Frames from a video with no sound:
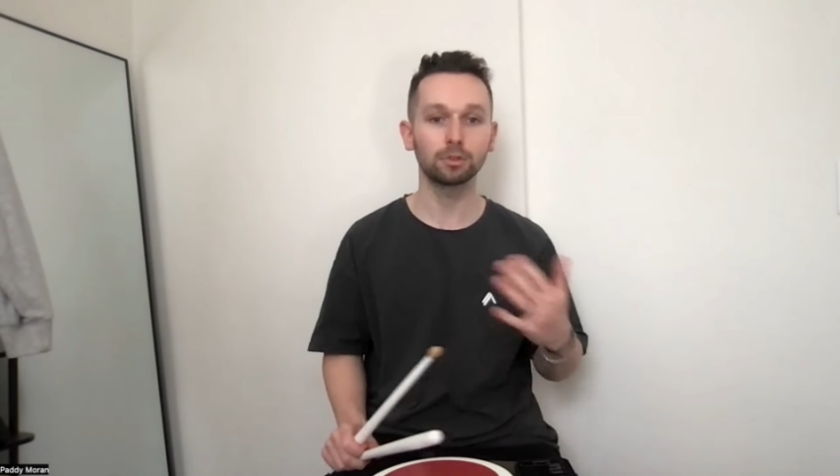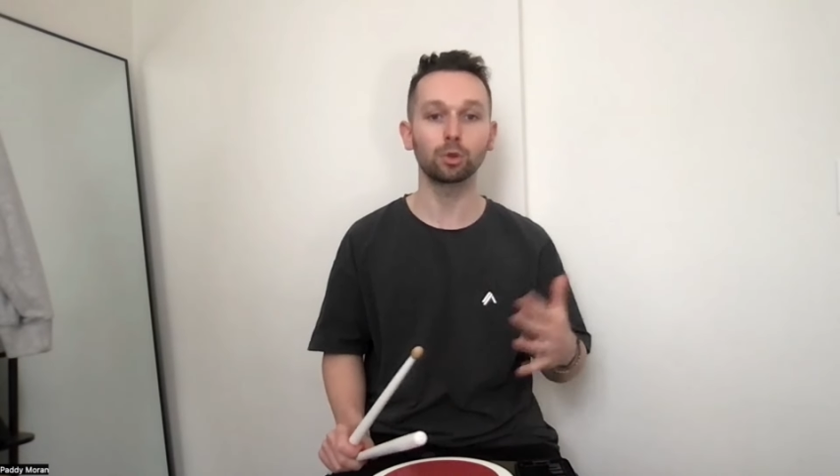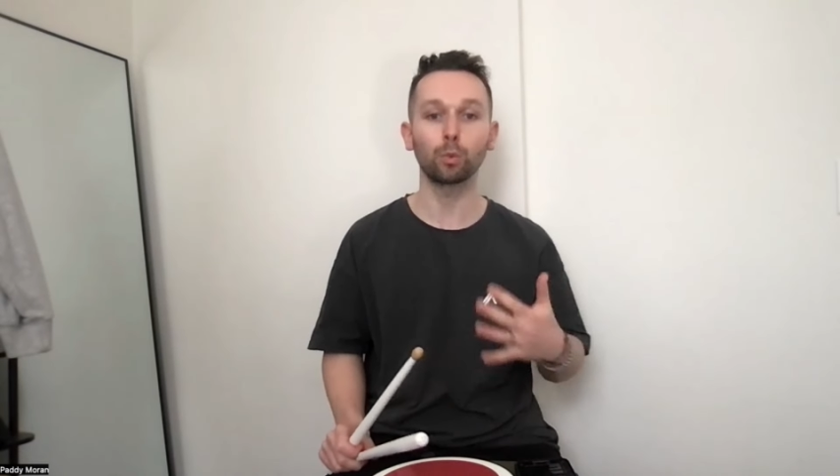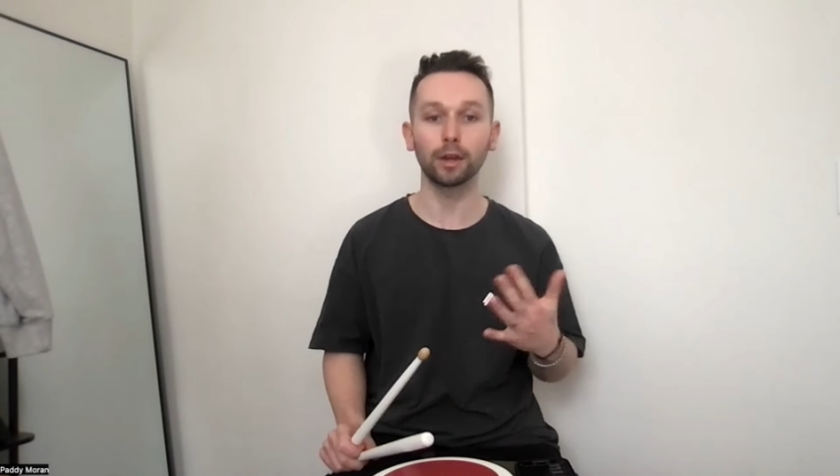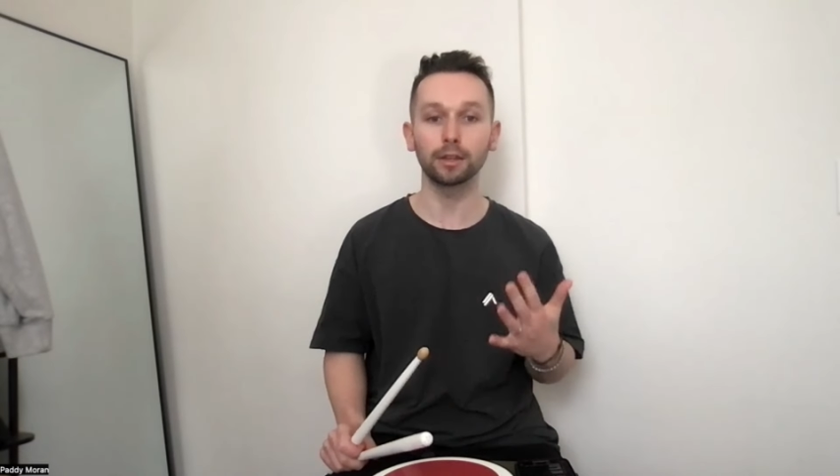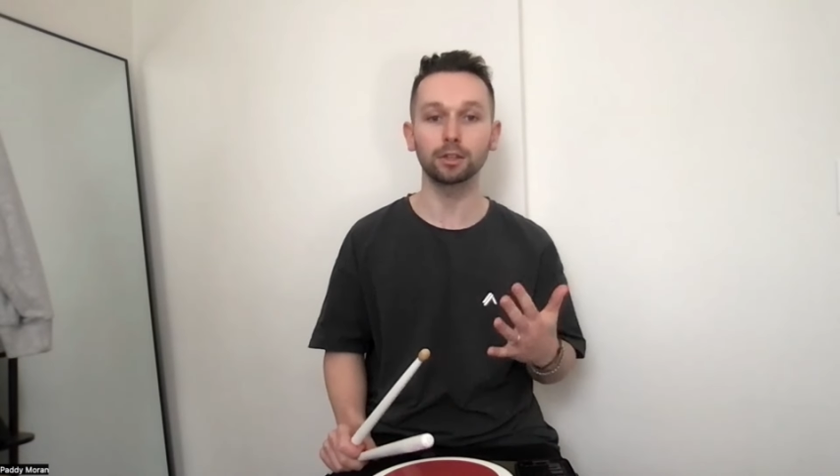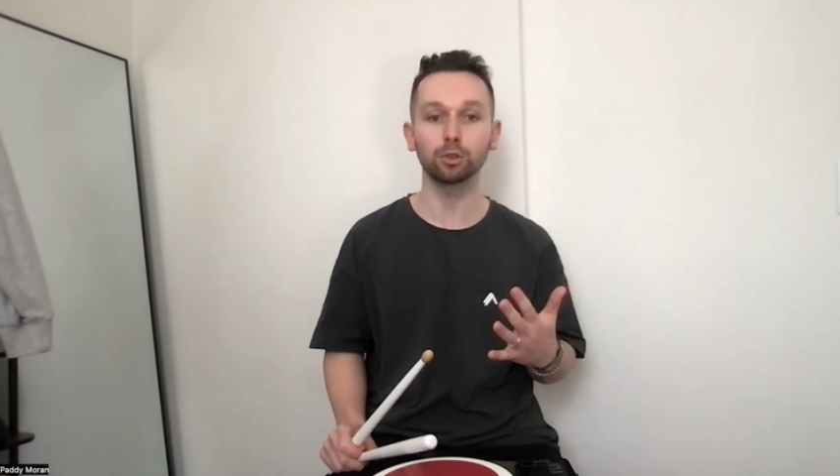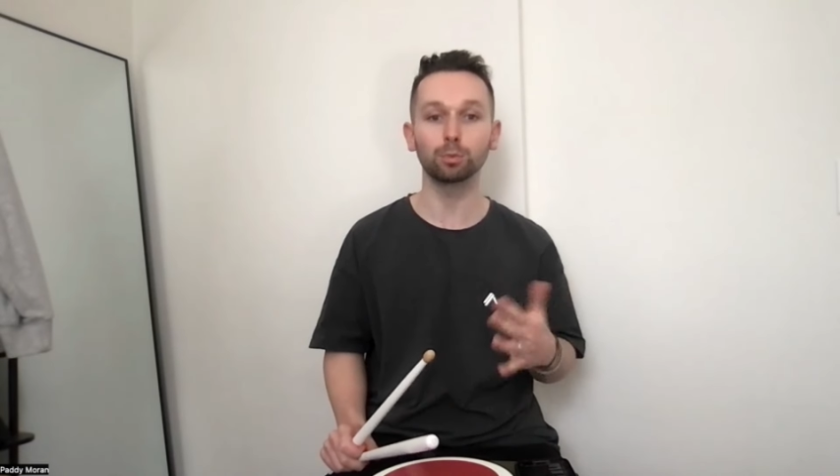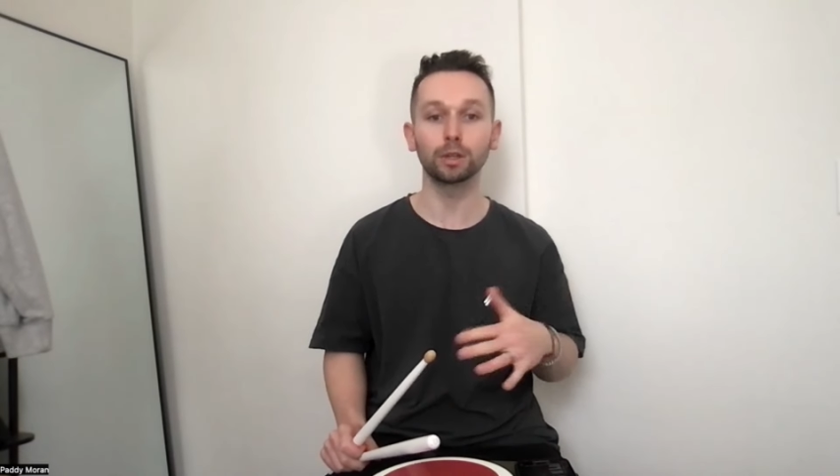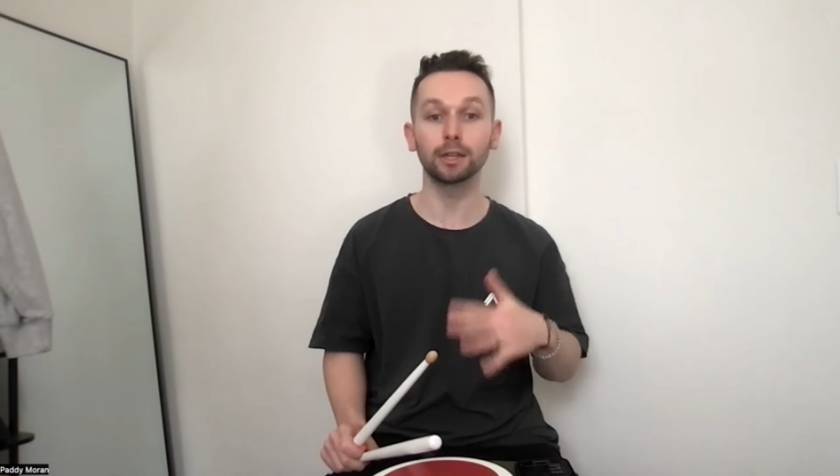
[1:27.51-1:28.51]
the way that
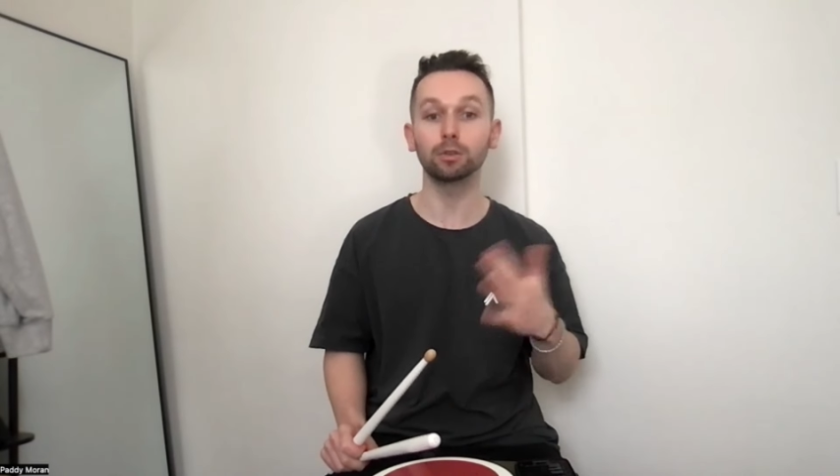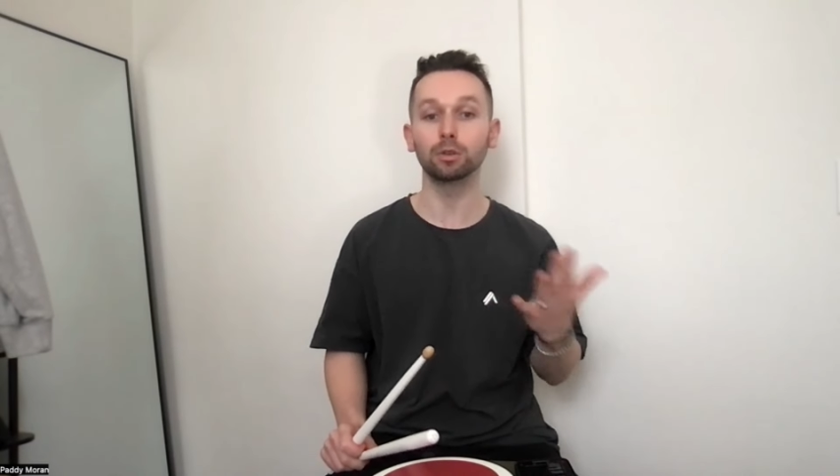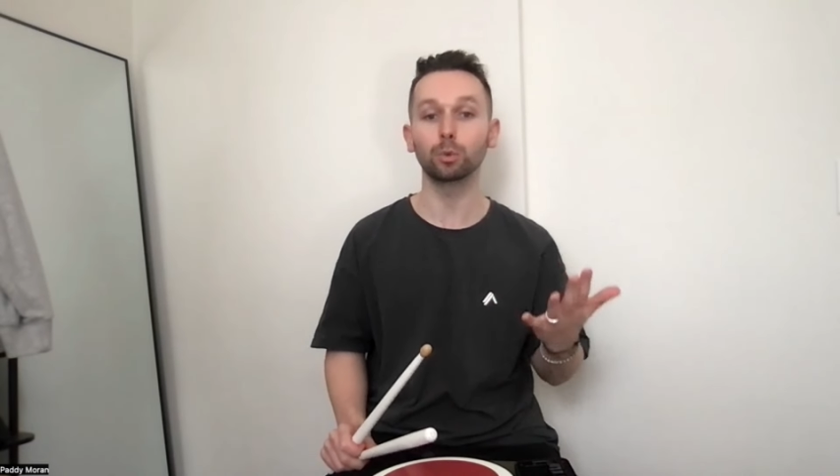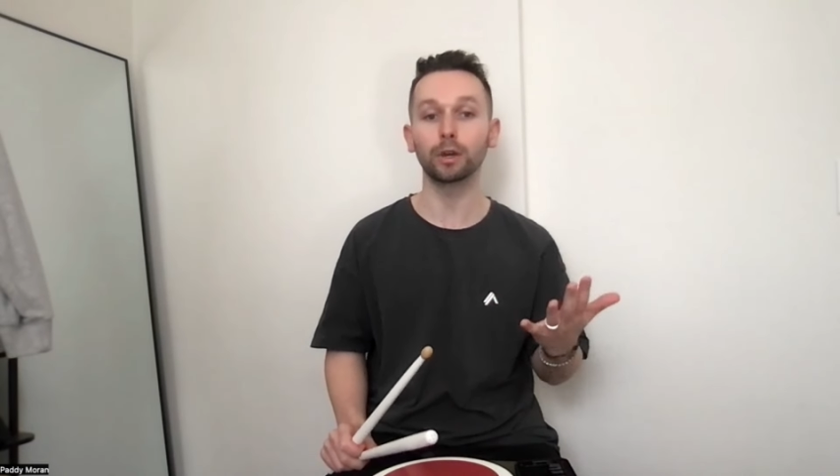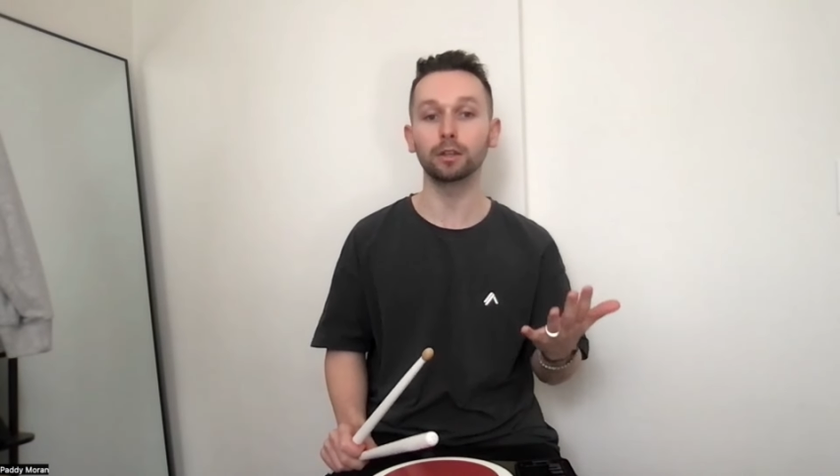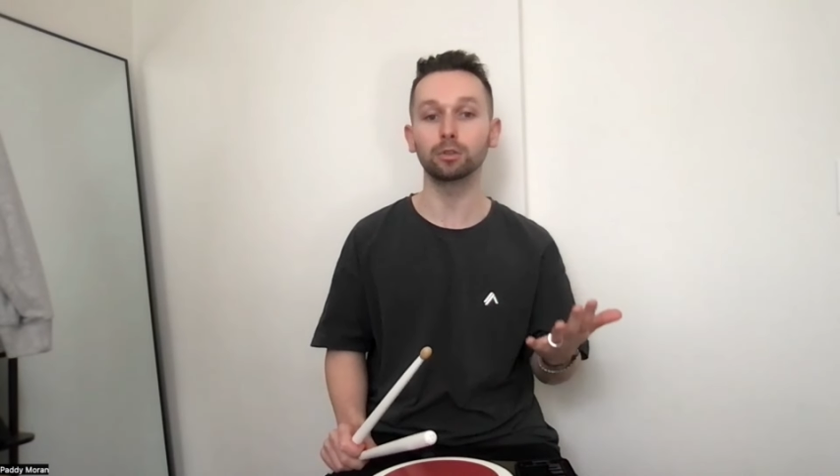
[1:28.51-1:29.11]
you play or the way